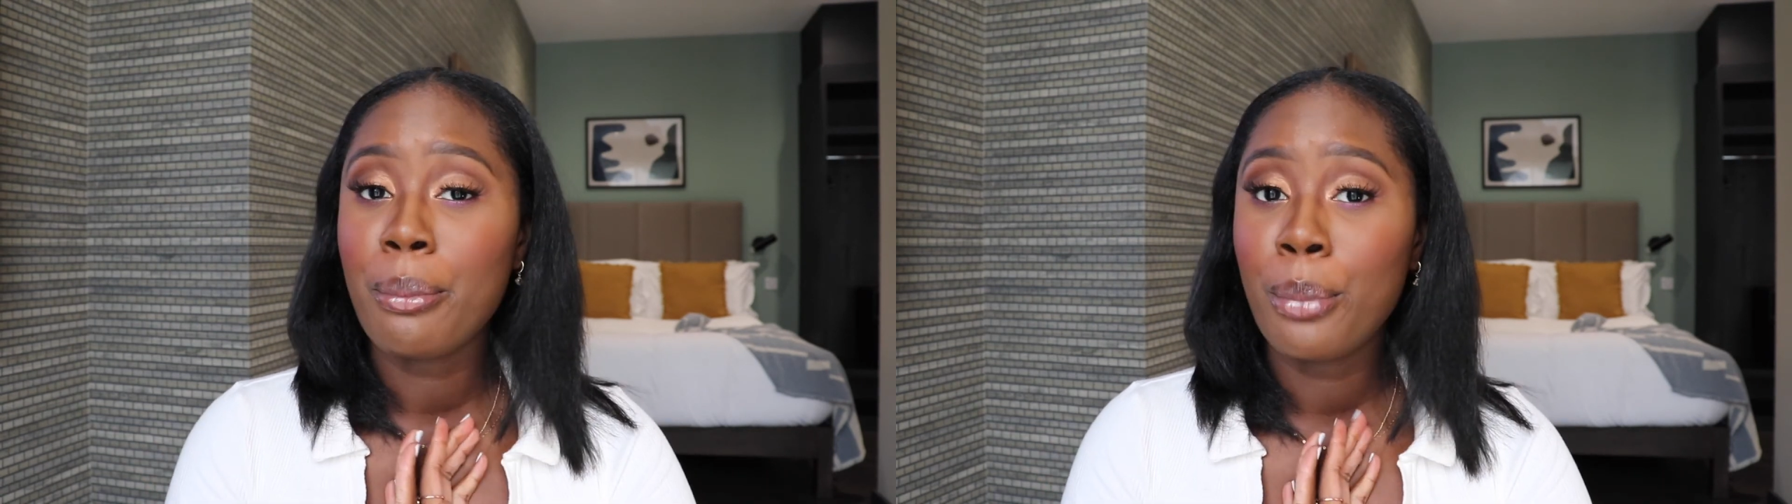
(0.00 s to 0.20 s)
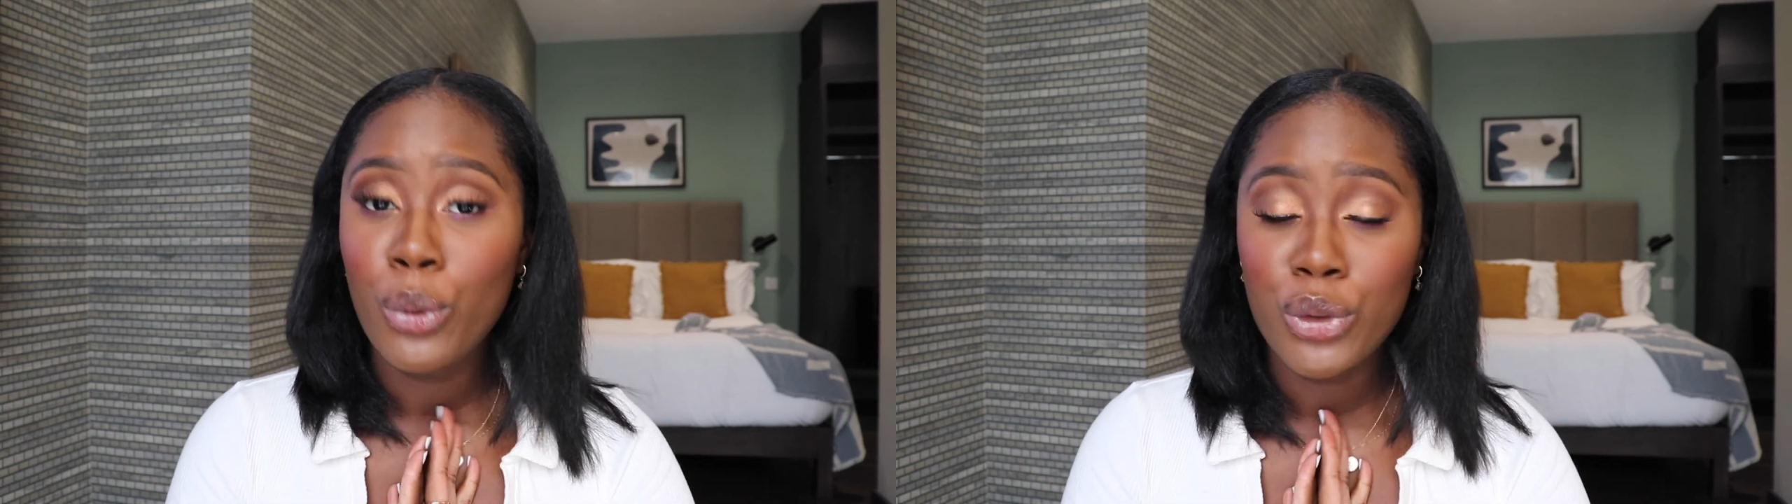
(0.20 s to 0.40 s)

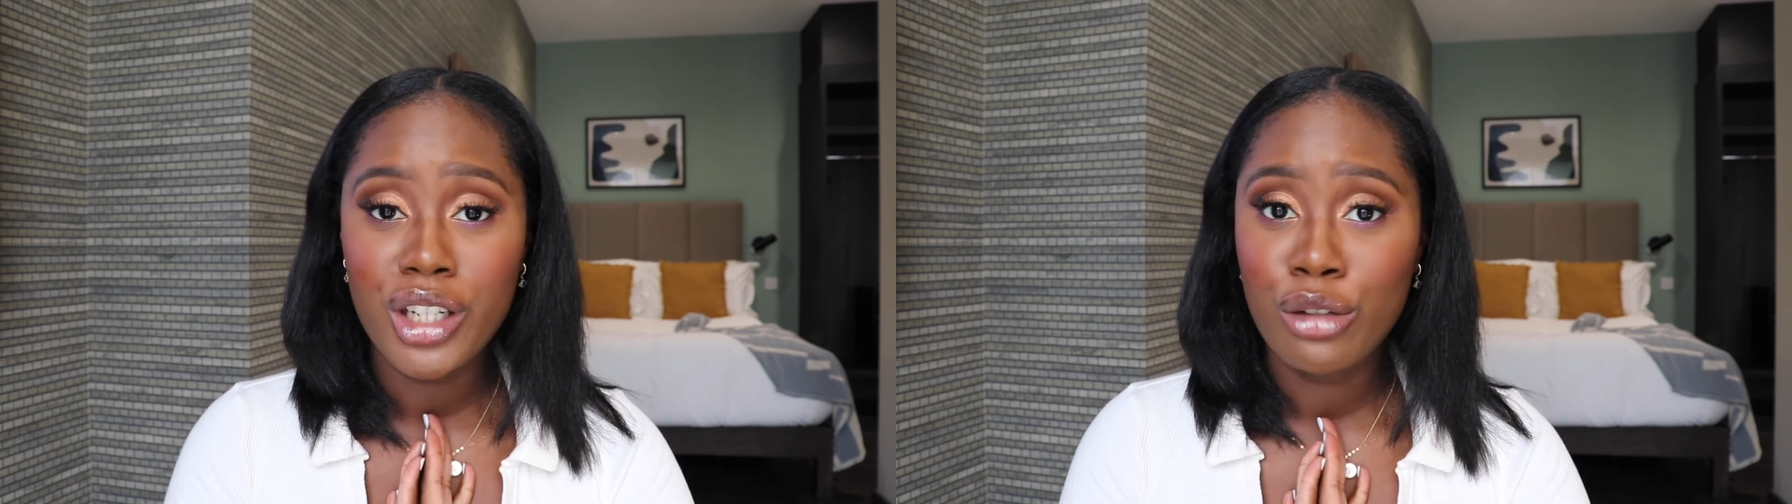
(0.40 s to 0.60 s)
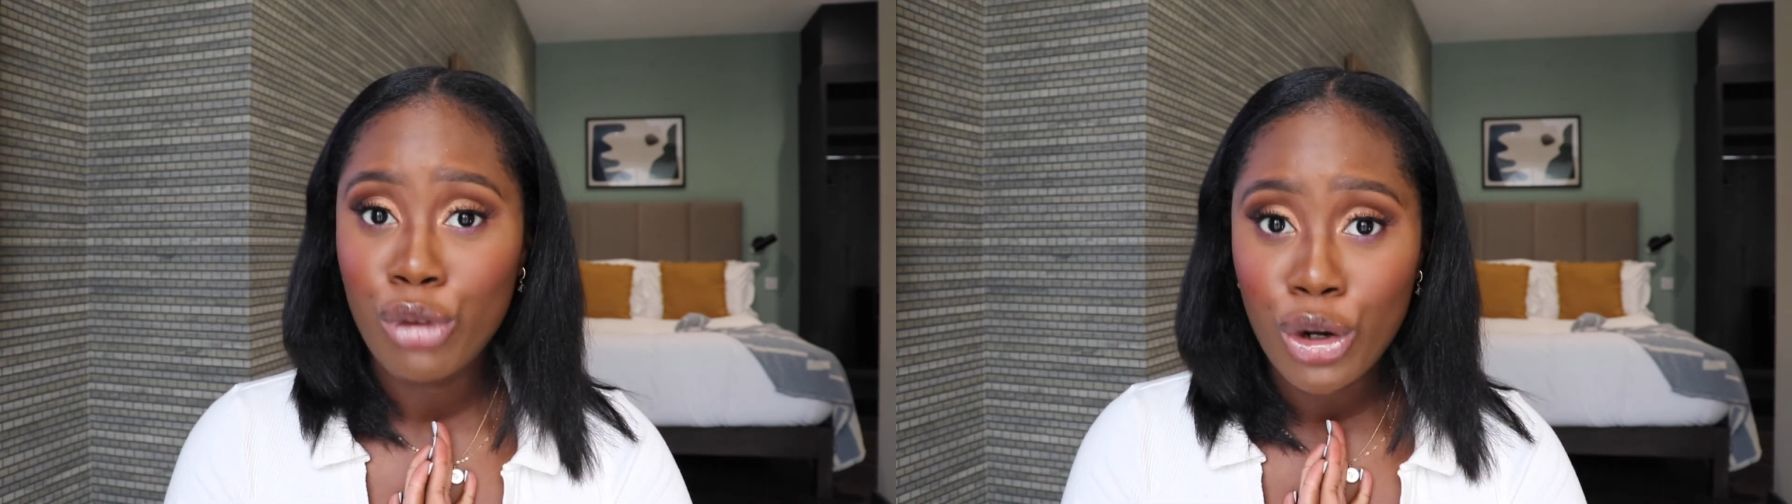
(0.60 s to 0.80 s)
Born
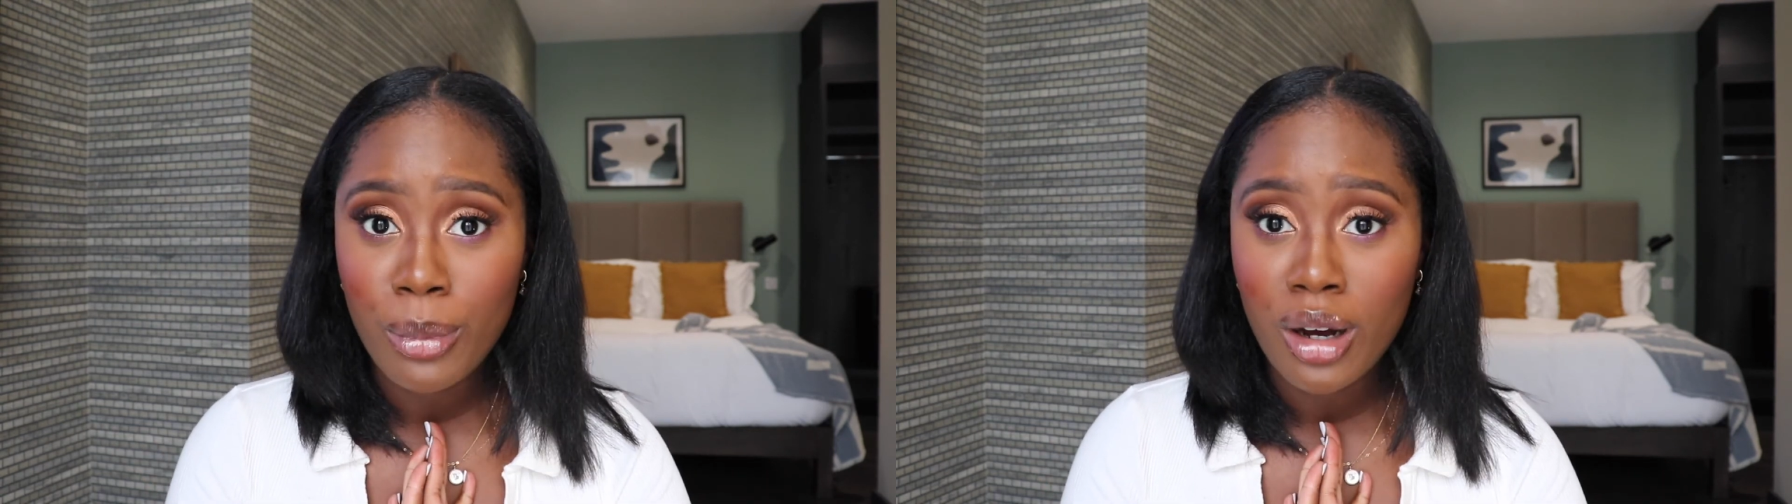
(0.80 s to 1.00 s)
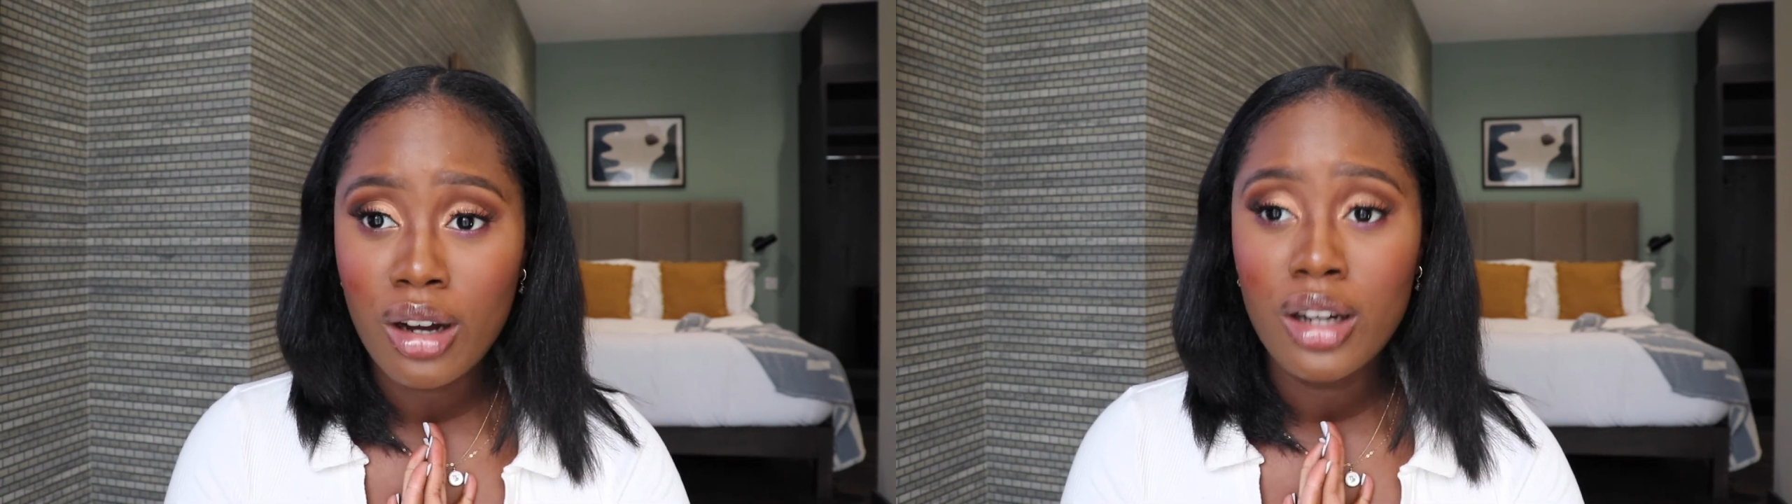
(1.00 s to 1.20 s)
in
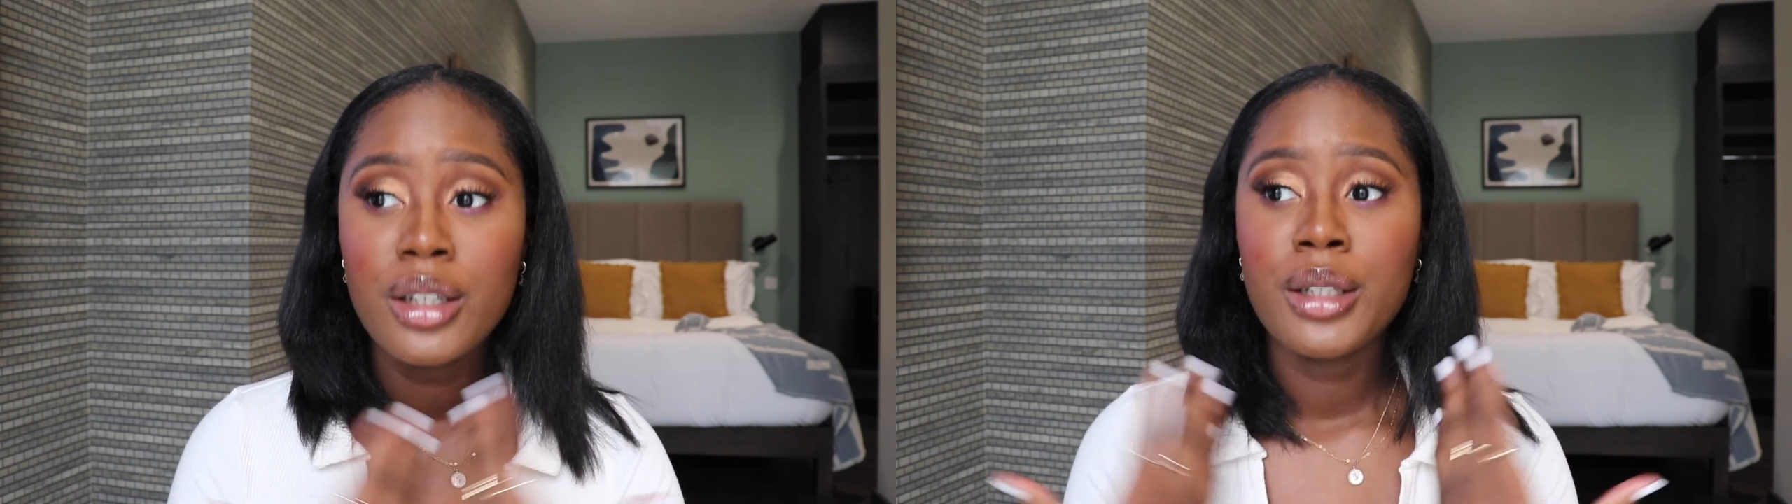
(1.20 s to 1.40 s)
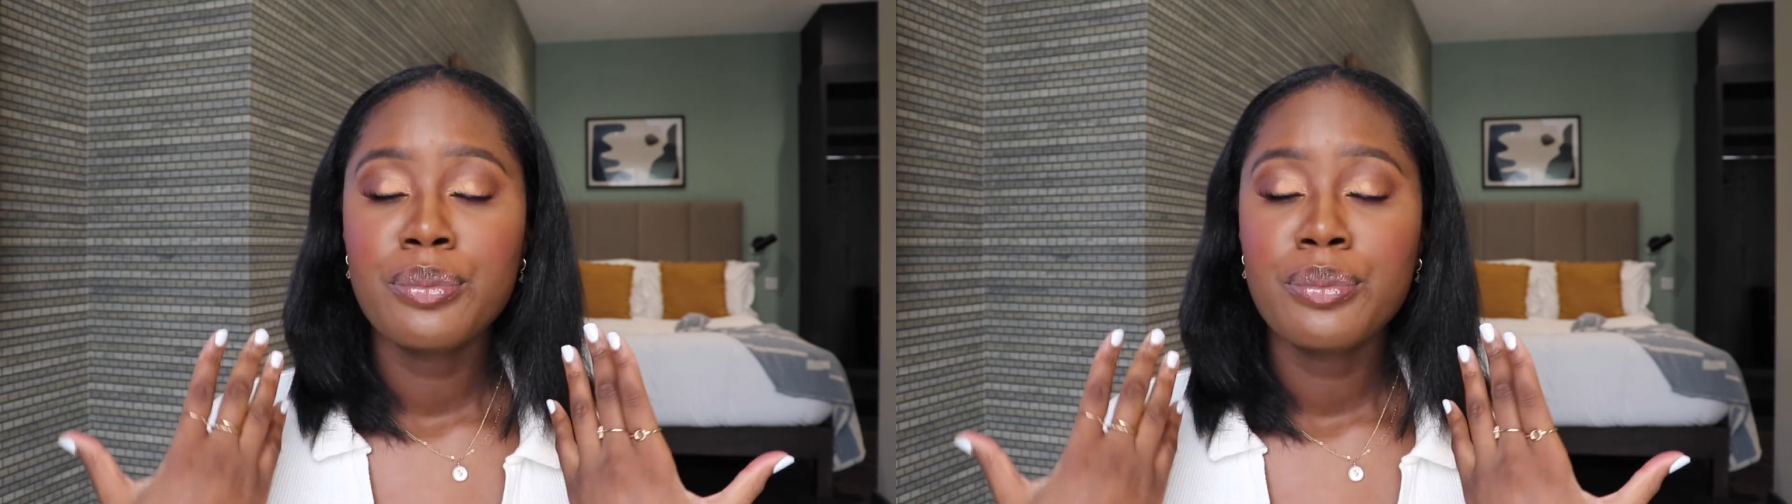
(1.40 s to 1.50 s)
Roma,